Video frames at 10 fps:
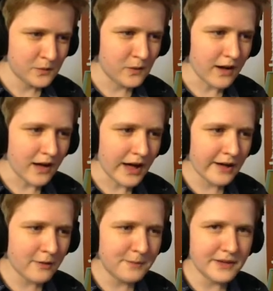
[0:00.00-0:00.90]
Well,
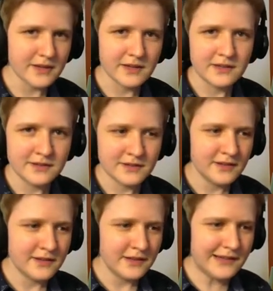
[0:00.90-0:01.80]
I'll be.
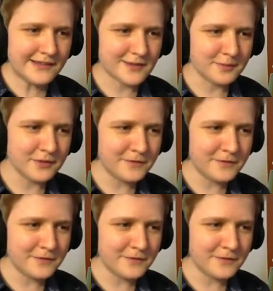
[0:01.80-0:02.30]
It's the Blue